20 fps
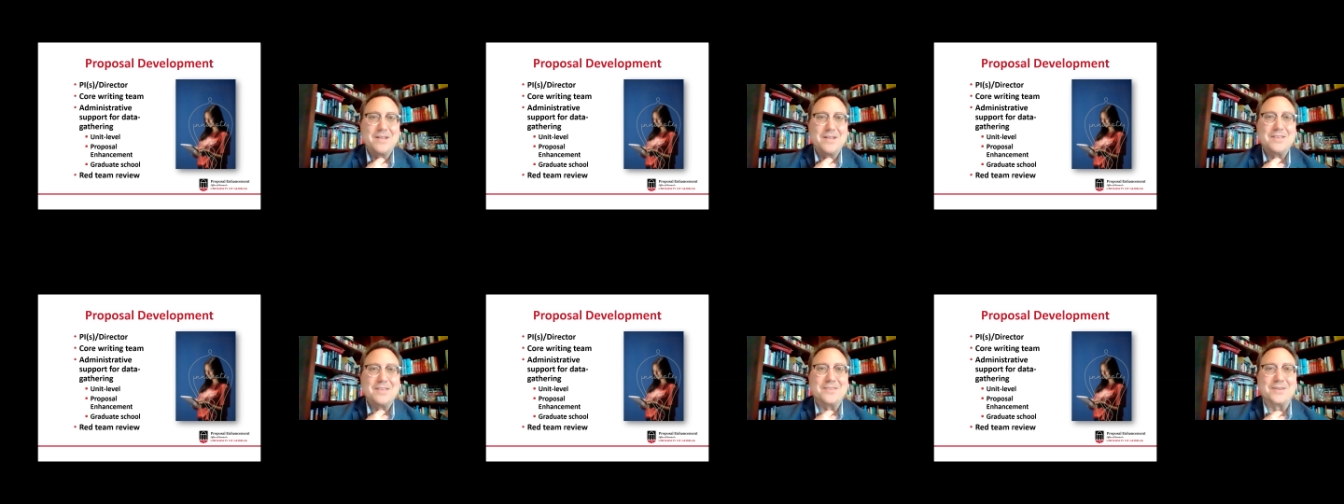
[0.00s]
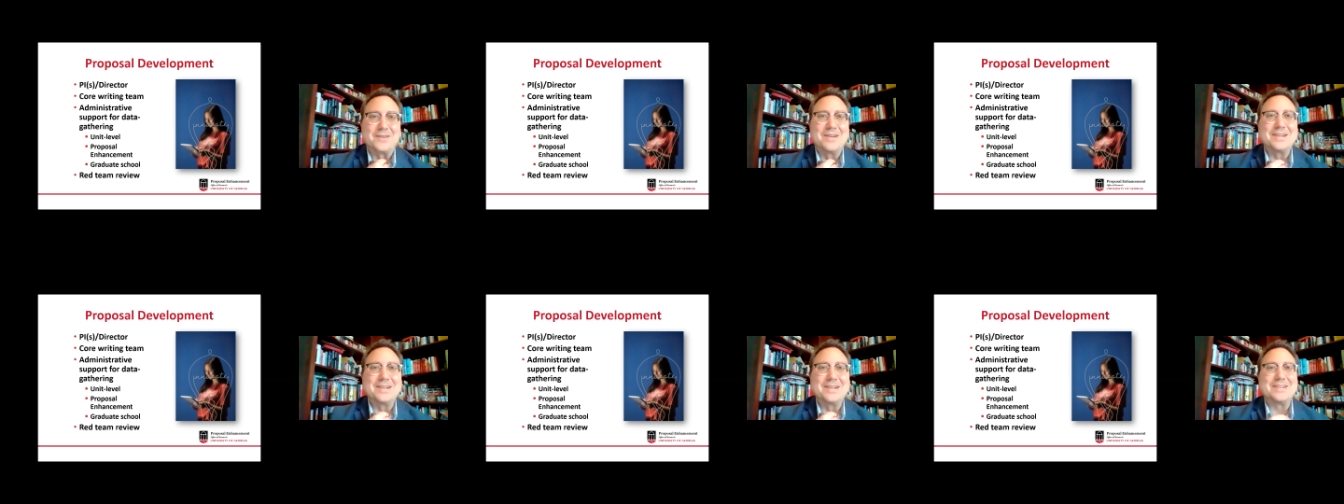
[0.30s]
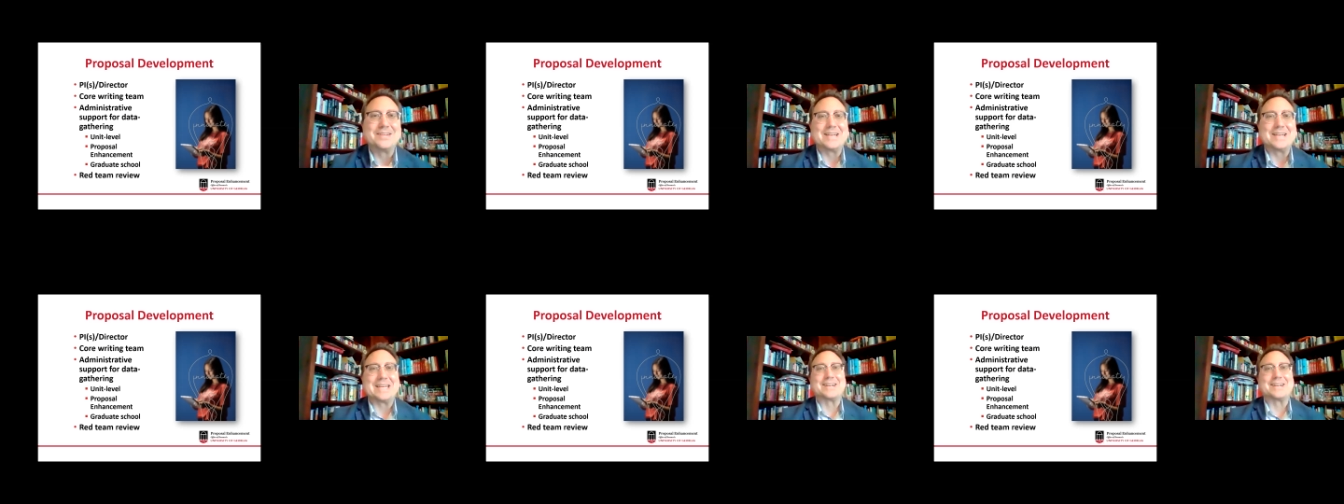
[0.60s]
So
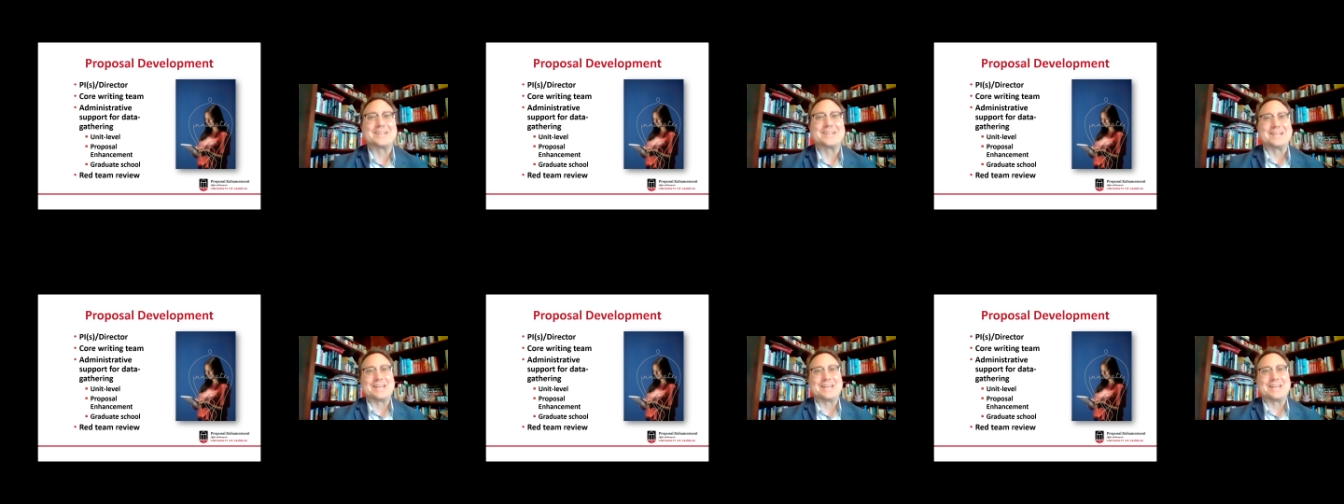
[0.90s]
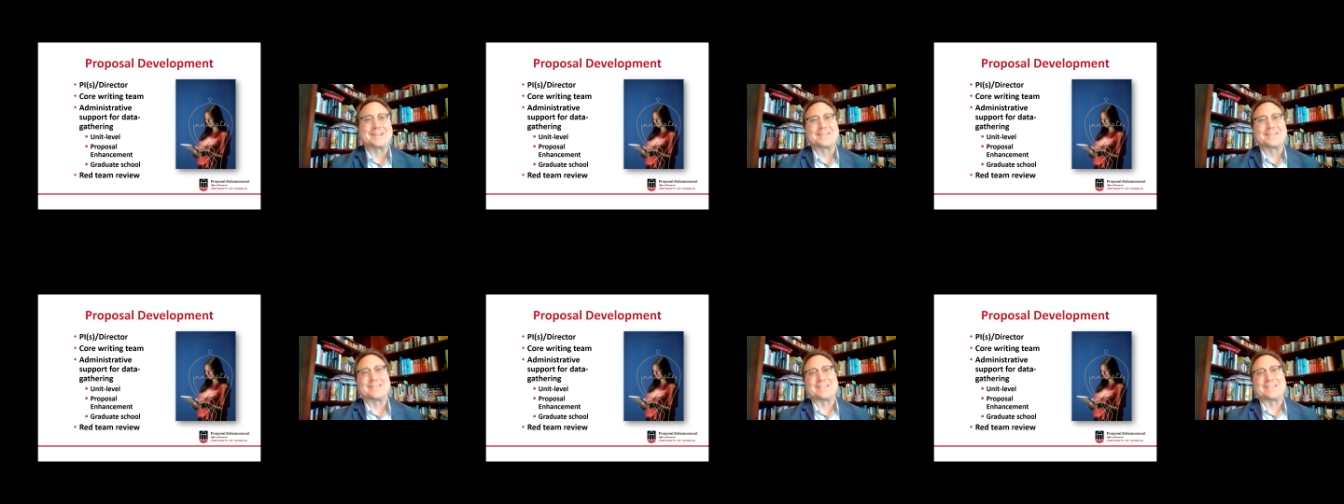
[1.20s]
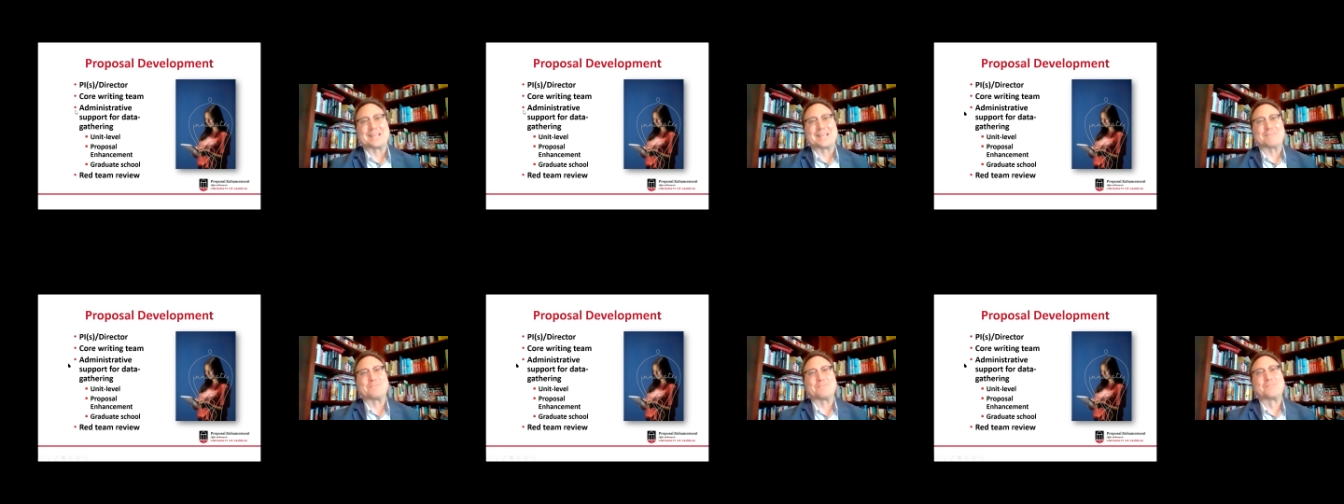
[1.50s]
you need a good
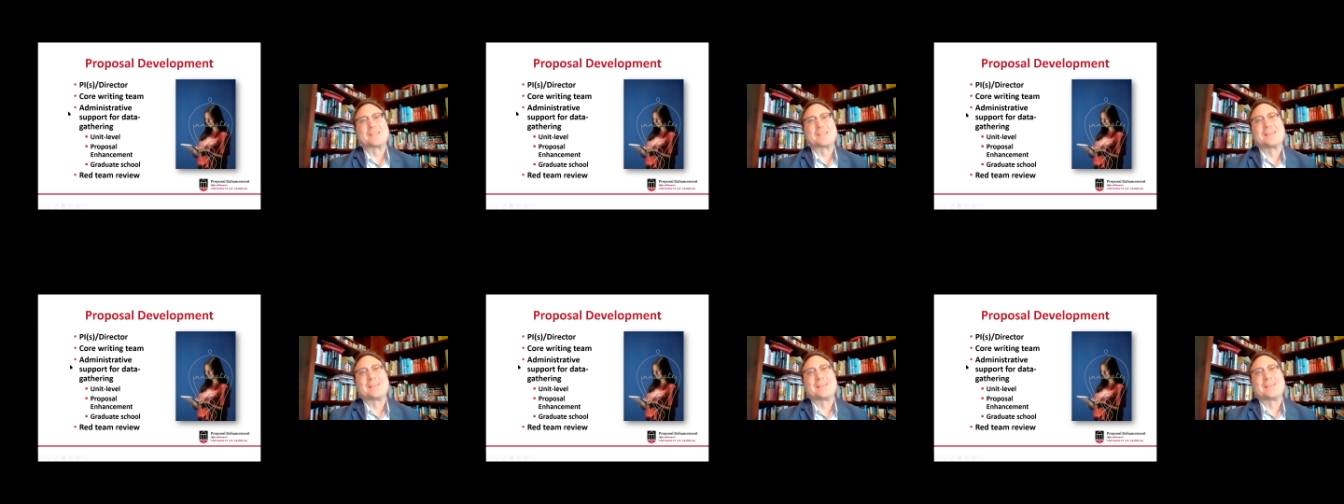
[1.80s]
team.